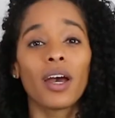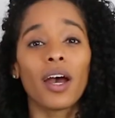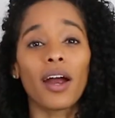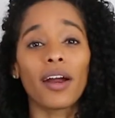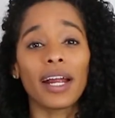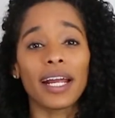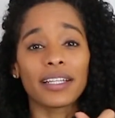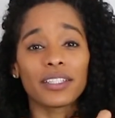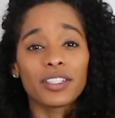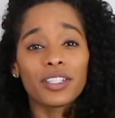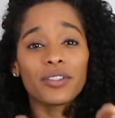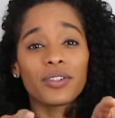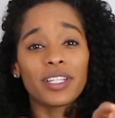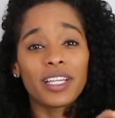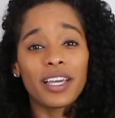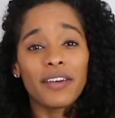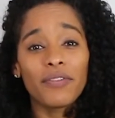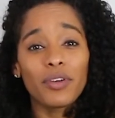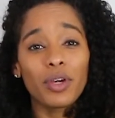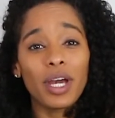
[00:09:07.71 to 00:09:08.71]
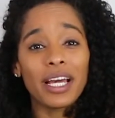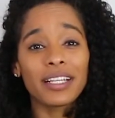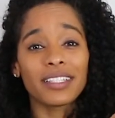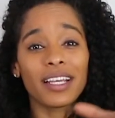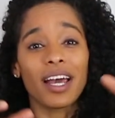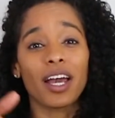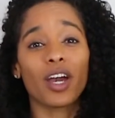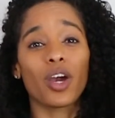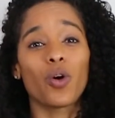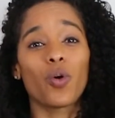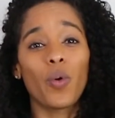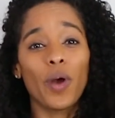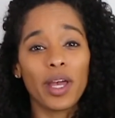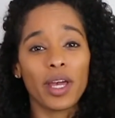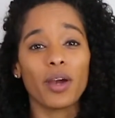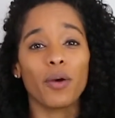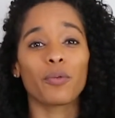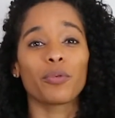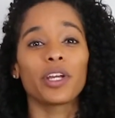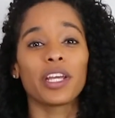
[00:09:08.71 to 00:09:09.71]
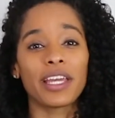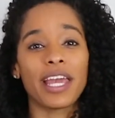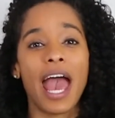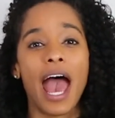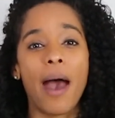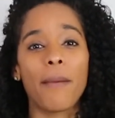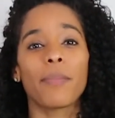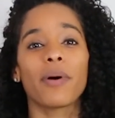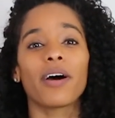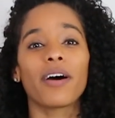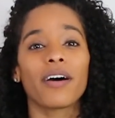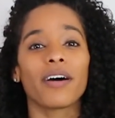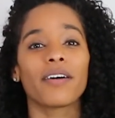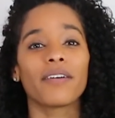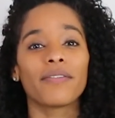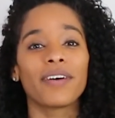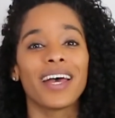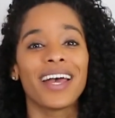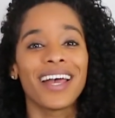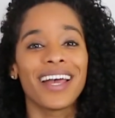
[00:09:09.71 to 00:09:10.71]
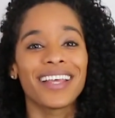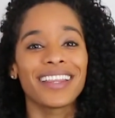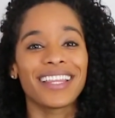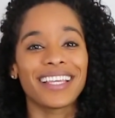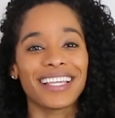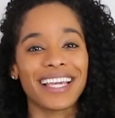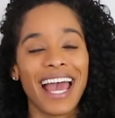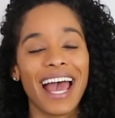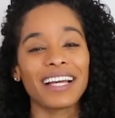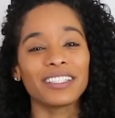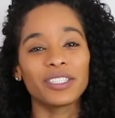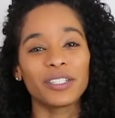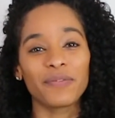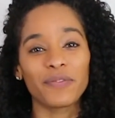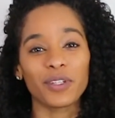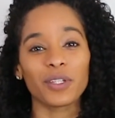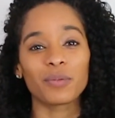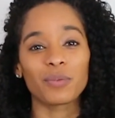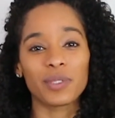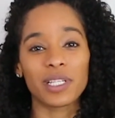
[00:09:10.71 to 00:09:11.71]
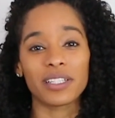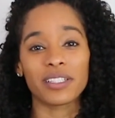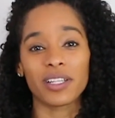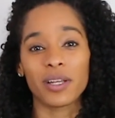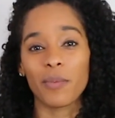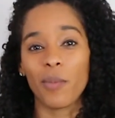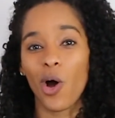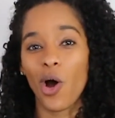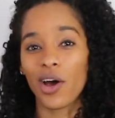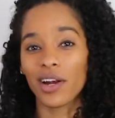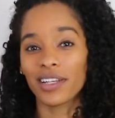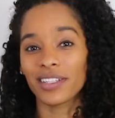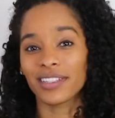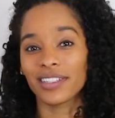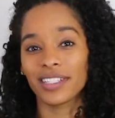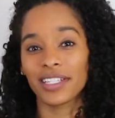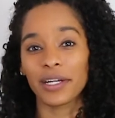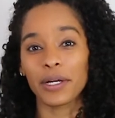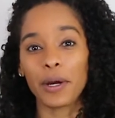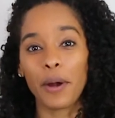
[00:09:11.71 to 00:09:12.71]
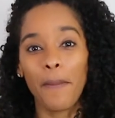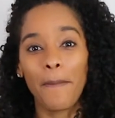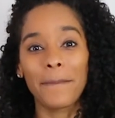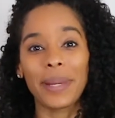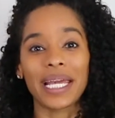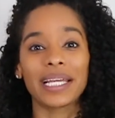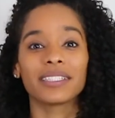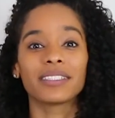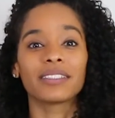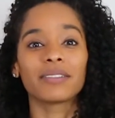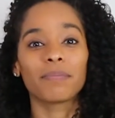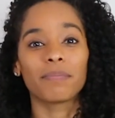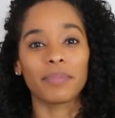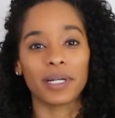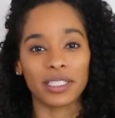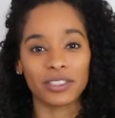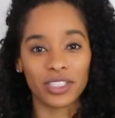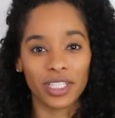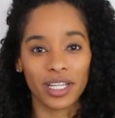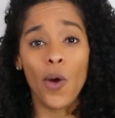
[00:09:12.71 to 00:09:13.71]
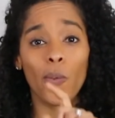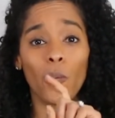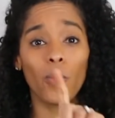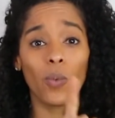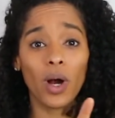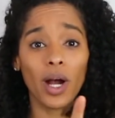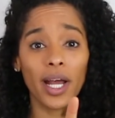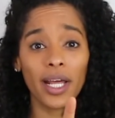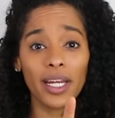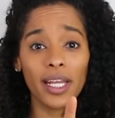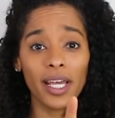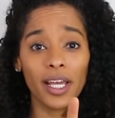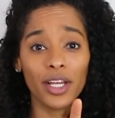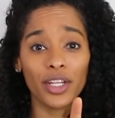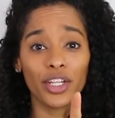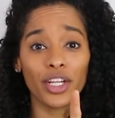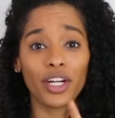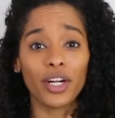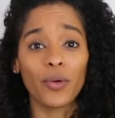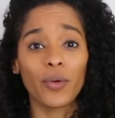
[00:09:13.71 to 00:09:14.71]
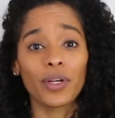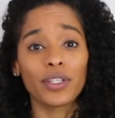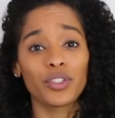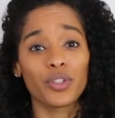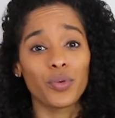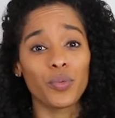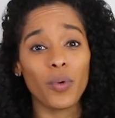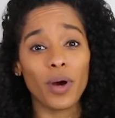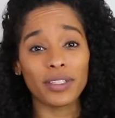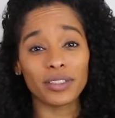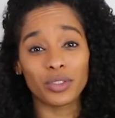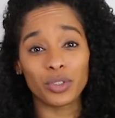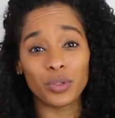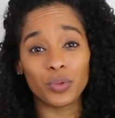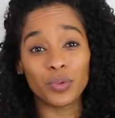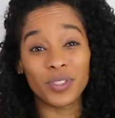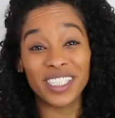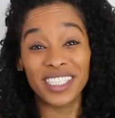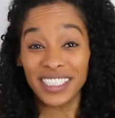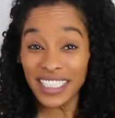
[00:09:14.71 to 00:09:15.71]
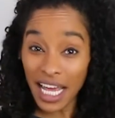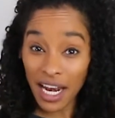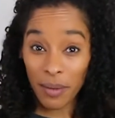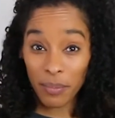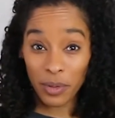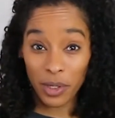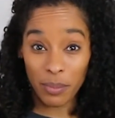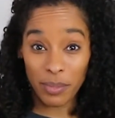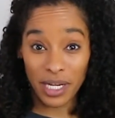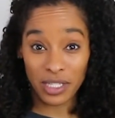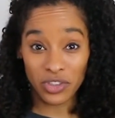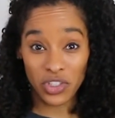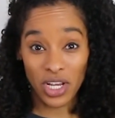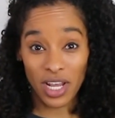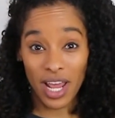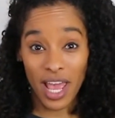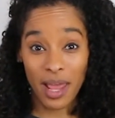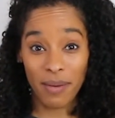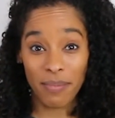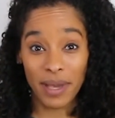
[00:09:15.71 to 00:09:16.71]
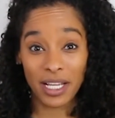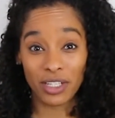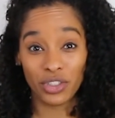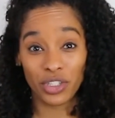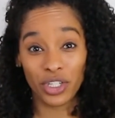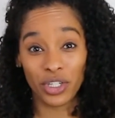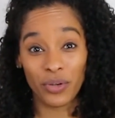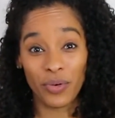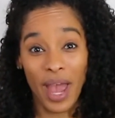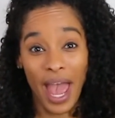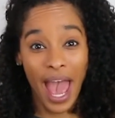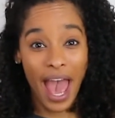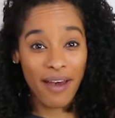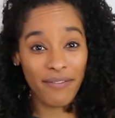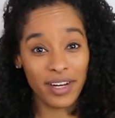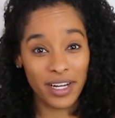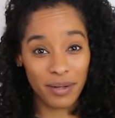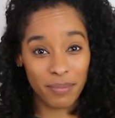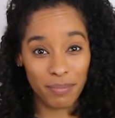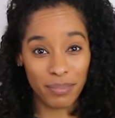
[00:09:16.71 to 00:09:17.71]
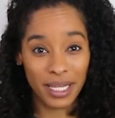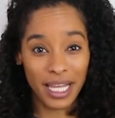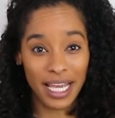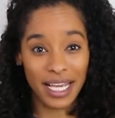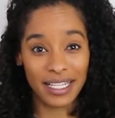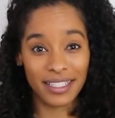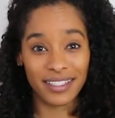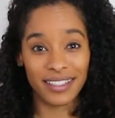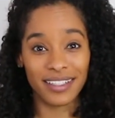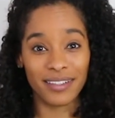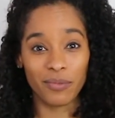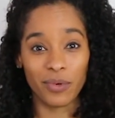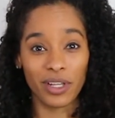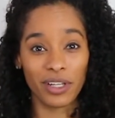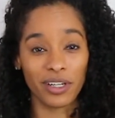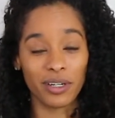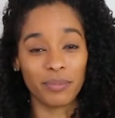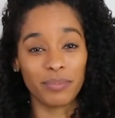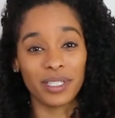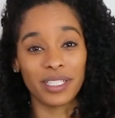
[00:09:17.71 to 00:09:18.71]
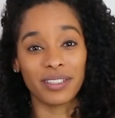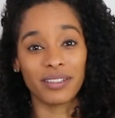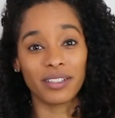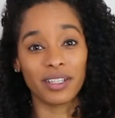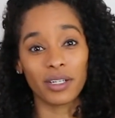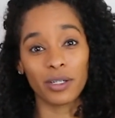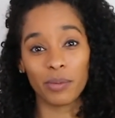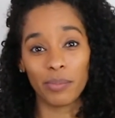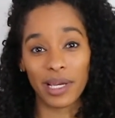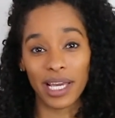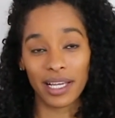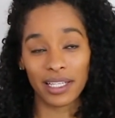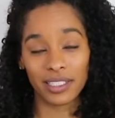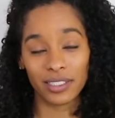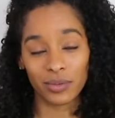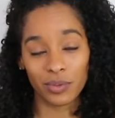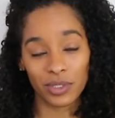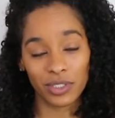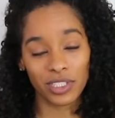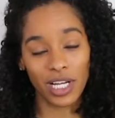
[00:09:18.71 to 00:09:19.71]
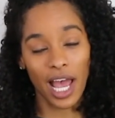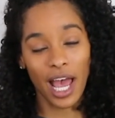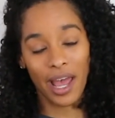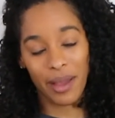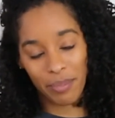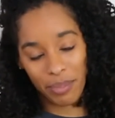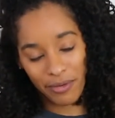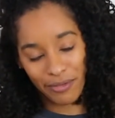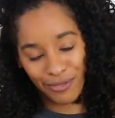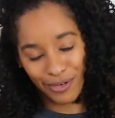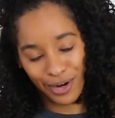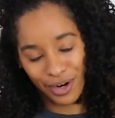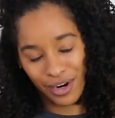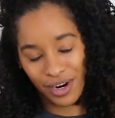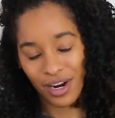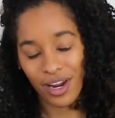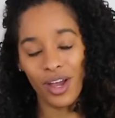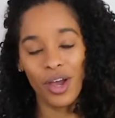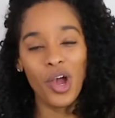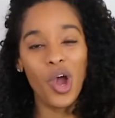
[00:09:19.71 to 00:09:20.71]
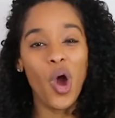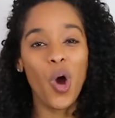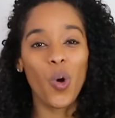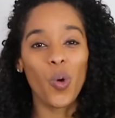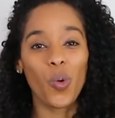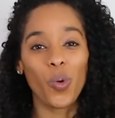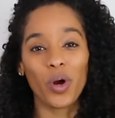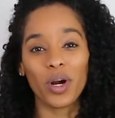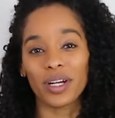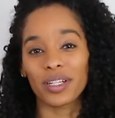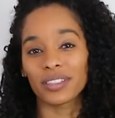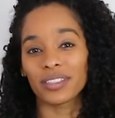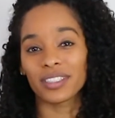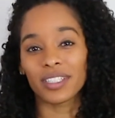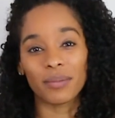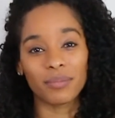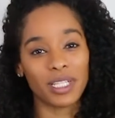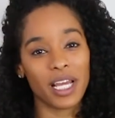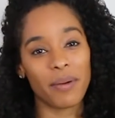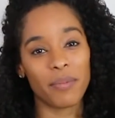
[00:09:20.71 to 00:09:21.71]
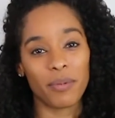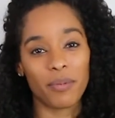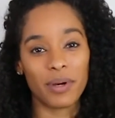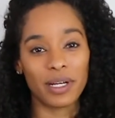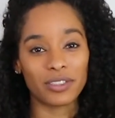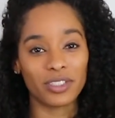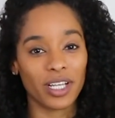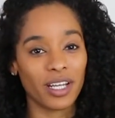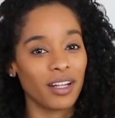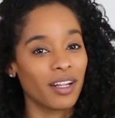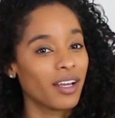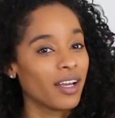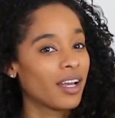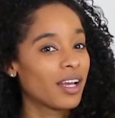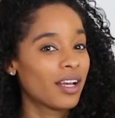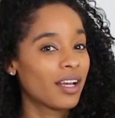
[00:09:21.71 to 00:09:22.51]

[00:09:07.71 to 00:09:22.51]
Alright, so to give you guys a quick recap of the cash envelope system on a zero-based budget. 1, you're going to want to set up your budget and make sure you have it in place, whether it be zero-based, which I prefer, or some type of budget.